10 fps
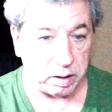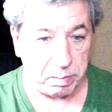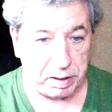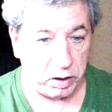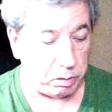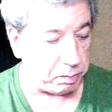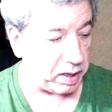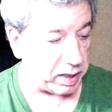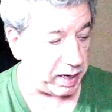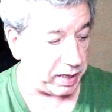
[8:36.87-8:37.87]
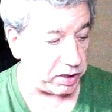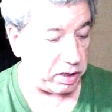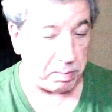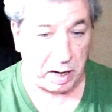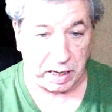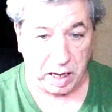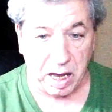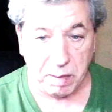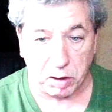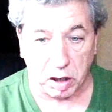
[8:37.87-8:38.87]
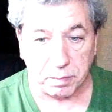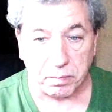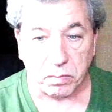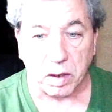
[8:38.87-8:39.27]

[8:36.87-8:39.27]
the minute you plug an HDMI cable